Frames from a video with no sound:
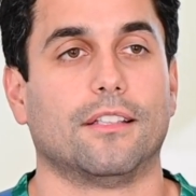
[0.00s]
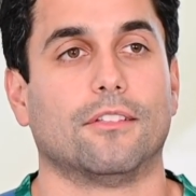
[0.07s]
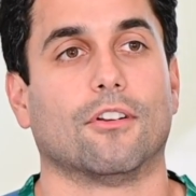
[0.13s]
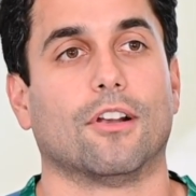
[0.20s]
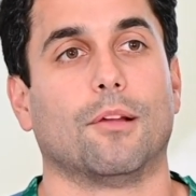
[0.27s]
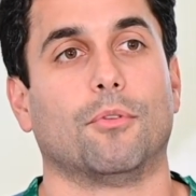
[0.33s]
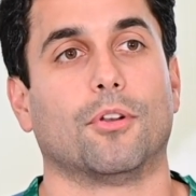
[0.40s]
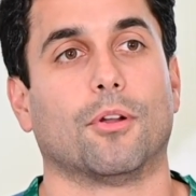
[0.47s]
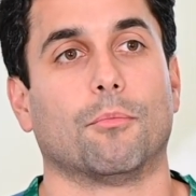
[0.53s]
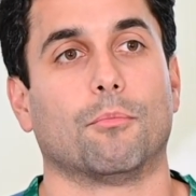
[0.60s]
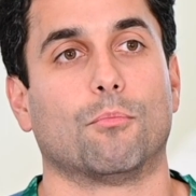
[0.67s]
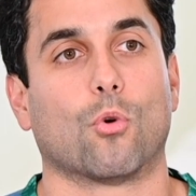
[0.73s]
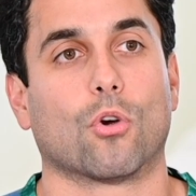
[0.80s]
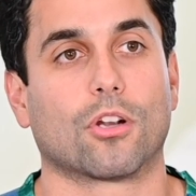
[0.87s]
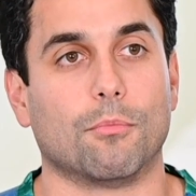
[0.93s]
they're able to
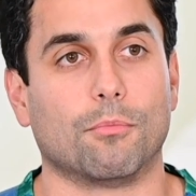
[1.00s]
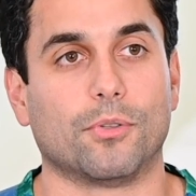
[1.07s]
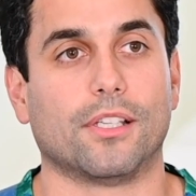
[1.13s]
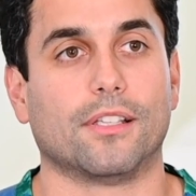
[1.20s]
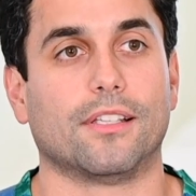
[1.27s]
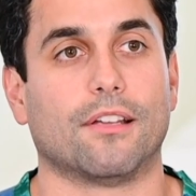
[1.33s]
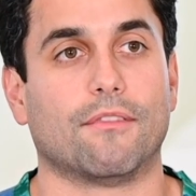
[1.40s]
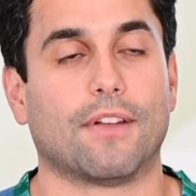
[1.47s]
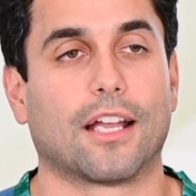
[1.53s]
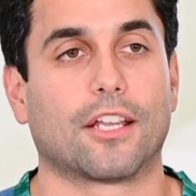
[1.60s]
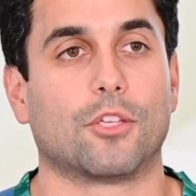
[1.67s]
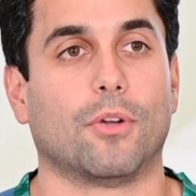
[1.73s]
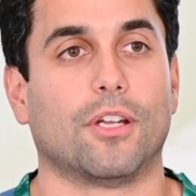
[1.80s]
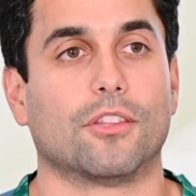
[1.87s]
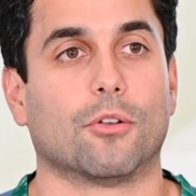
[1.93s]
more completely
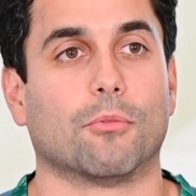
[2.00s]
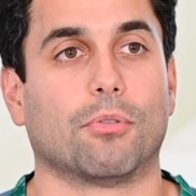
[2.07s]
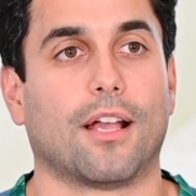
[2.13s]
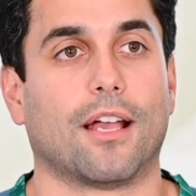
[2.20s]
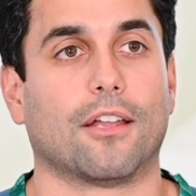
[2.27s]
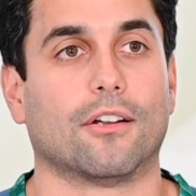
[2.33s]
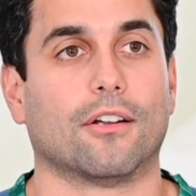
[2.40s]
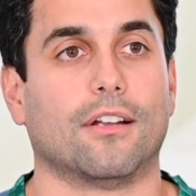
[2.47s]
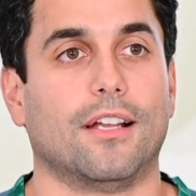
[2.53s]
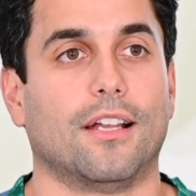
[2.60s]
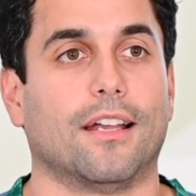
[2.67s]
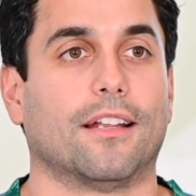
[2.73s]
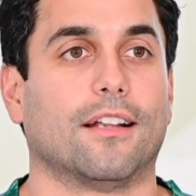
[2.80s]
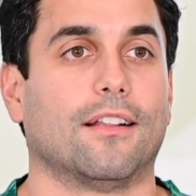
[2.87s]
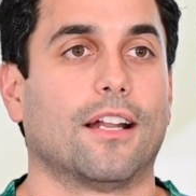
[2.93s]
evacuate their bladder,
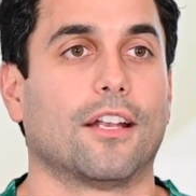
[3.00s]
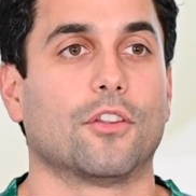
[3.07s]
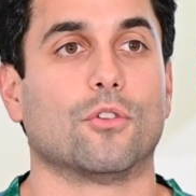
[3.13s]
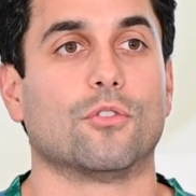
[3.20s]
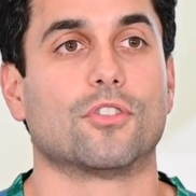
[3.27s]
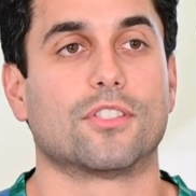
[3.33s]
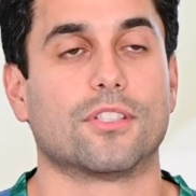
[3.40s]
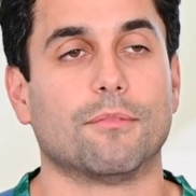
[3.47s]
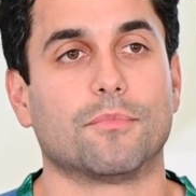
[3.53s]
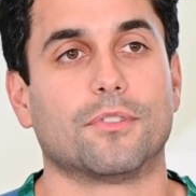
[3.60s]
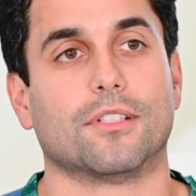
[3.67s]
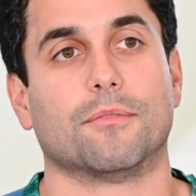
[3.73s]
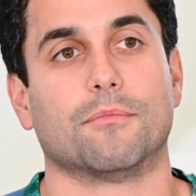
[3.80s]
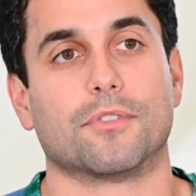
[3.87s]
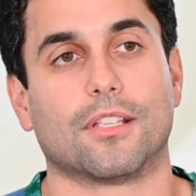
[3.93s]
and a lot of those
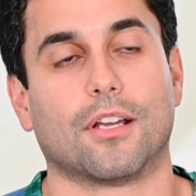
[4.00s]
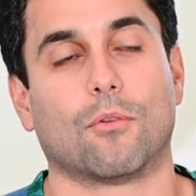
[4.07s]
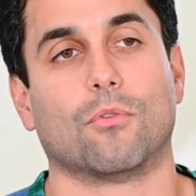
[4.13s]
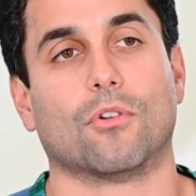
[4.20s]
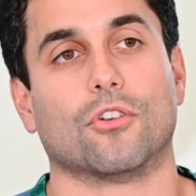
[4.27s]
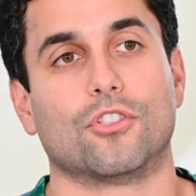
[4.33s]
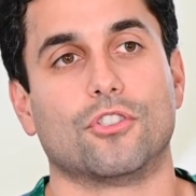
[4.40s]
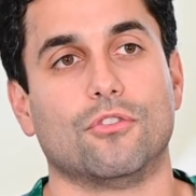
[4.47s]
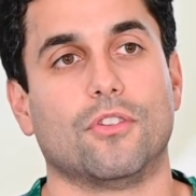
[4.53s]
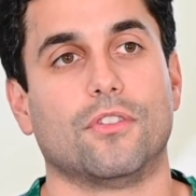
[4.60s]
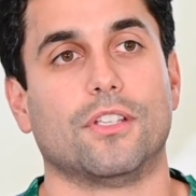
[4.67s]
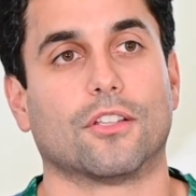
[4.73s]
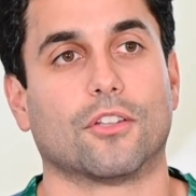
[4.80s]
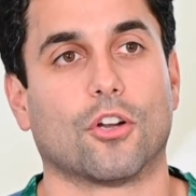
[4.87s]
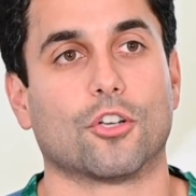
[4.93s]
symptoms that were due to
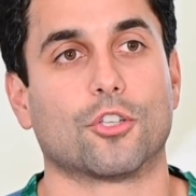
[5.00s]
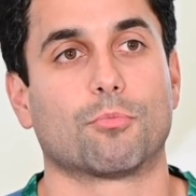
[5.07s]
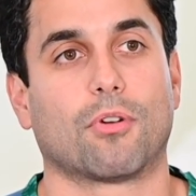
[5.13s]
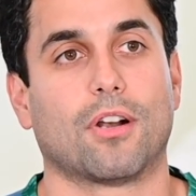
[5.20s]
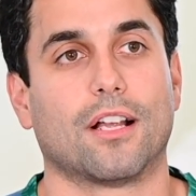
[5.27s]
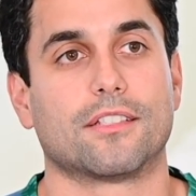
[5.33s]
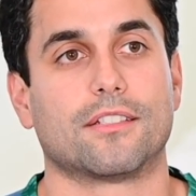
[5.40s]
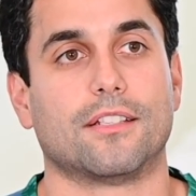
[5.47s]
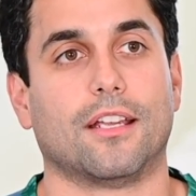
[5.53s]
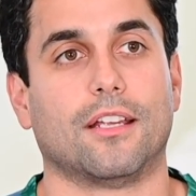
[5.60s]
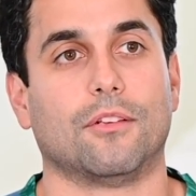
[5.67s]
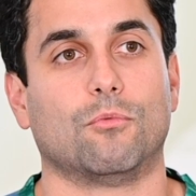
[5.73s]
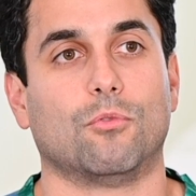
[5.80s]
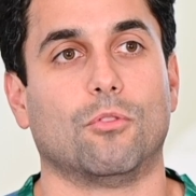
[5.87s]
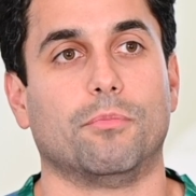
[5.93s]
the enlarged
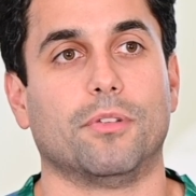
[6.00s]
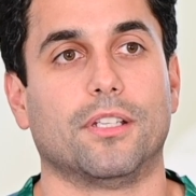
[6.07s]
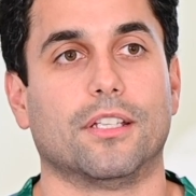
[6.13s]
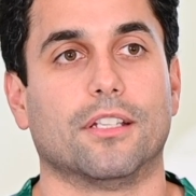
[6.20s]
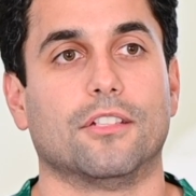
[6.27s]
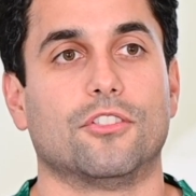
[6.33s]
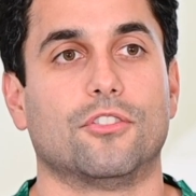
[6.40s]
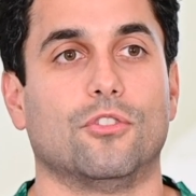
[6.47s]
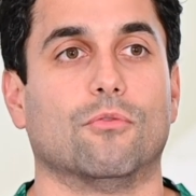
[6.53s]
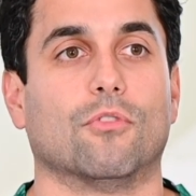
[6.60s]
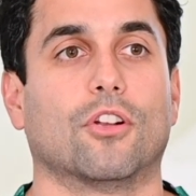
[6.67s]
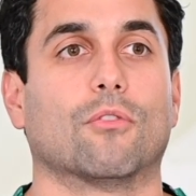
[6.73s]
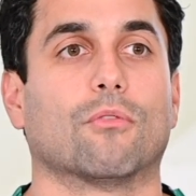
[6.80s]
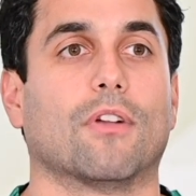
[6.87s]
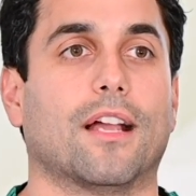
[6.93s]
prostate will begin to
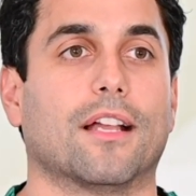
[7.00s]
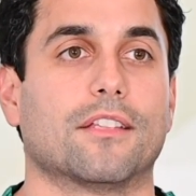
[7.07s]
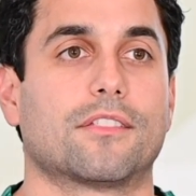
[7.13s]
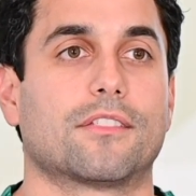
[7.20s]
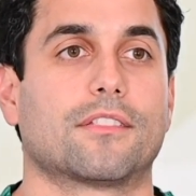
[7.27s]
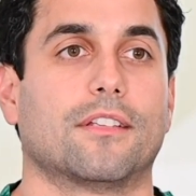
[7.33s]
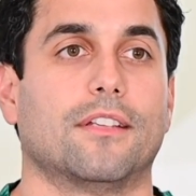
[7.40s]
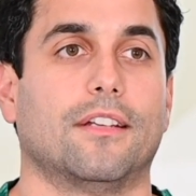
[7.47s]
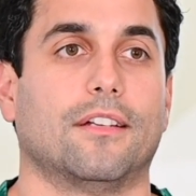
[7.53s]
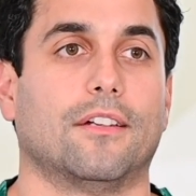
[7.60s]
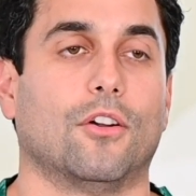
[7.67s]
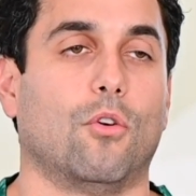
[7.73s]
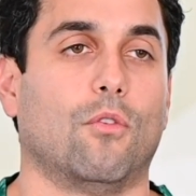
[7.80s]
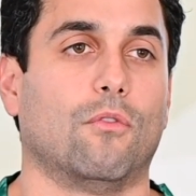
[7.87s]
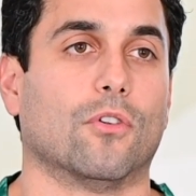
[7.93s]
regress
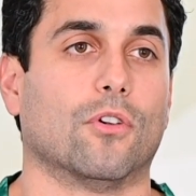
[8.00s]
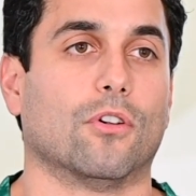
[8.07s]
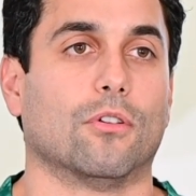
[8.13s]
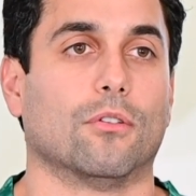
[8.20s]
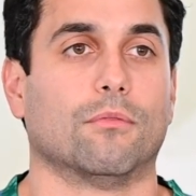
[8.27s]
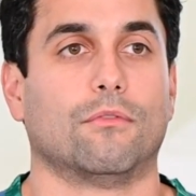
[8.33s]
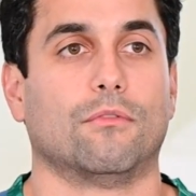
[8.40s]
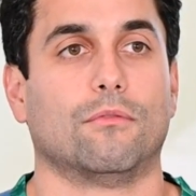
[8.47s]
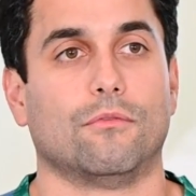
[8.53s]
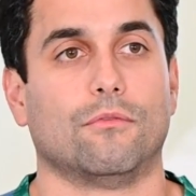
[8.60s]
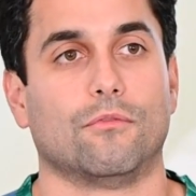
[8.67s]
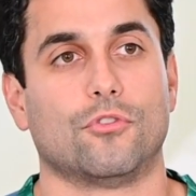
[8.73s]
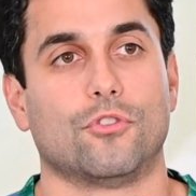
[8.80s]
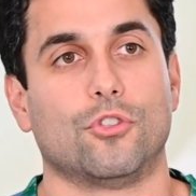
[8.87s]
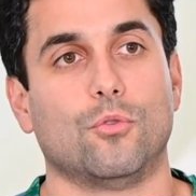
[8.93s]
over
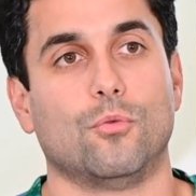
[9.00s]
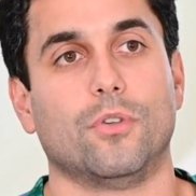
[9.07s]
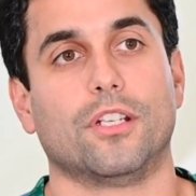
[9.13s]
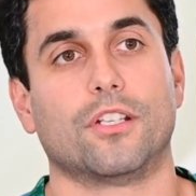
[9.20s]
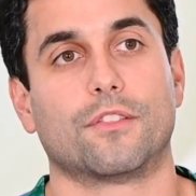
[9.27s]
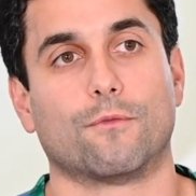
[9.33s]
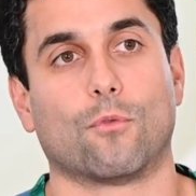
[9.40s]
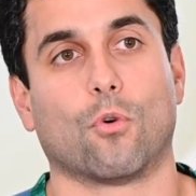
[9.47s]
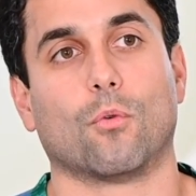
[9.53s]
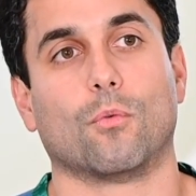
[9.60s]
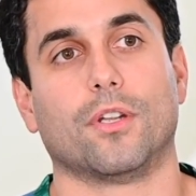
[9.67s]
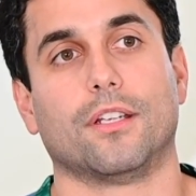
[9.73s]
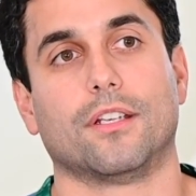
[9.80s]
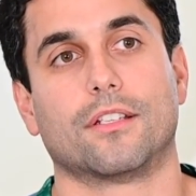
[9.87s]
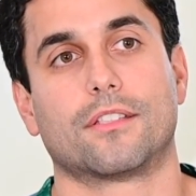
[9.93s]
2 weeks, 4
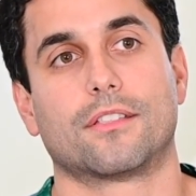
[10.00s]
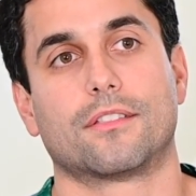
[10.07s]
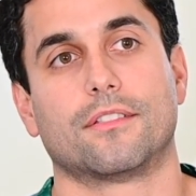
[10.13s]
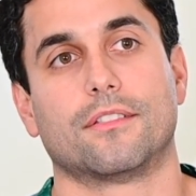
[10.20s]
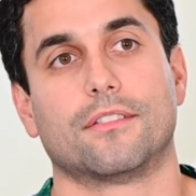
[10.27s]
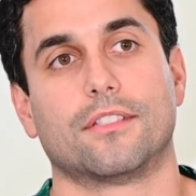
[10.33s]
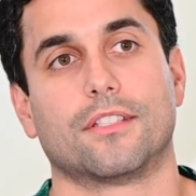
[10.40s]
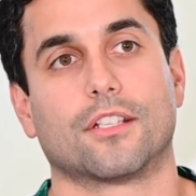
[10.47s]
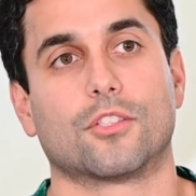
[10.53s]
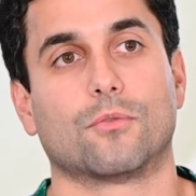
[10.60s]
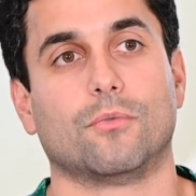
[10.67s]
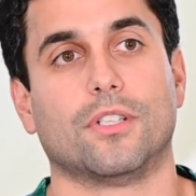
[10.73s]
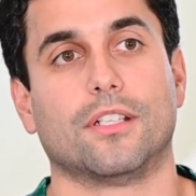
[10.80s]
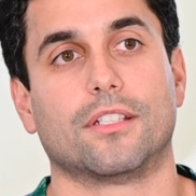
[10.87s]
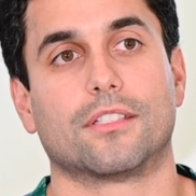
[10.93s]
weeks, 6
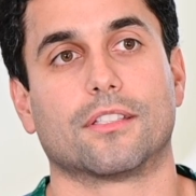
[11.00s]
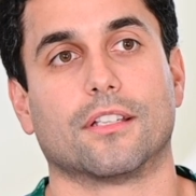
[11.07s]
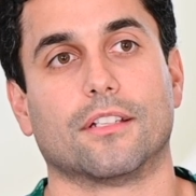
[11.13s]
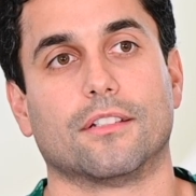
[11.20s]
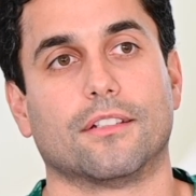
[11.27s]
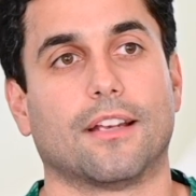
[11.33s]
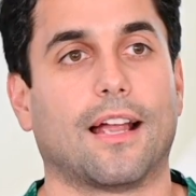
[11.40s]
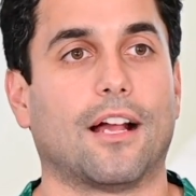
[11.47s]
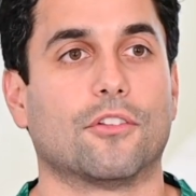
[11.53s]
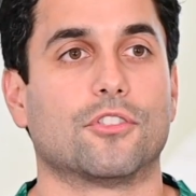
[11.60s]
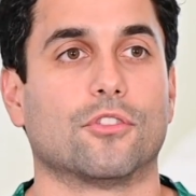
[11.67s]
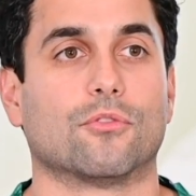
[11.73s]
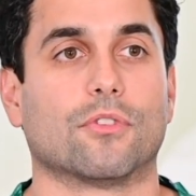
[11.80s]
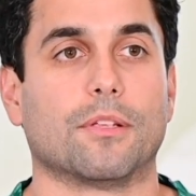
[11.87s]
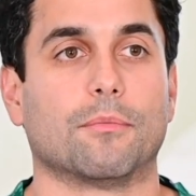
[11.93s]
weeks, and out
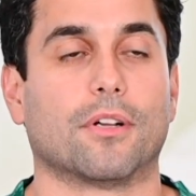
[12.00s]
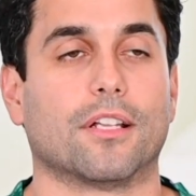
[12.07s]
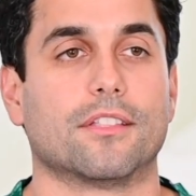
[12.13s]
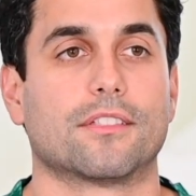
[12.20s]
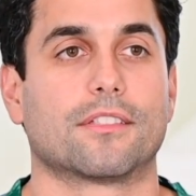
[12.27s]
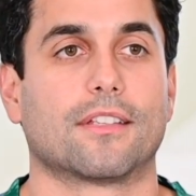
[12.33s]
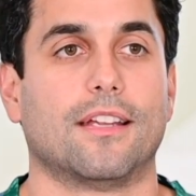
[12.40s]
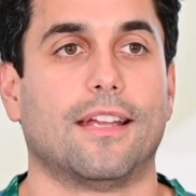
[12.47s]
to 3 months.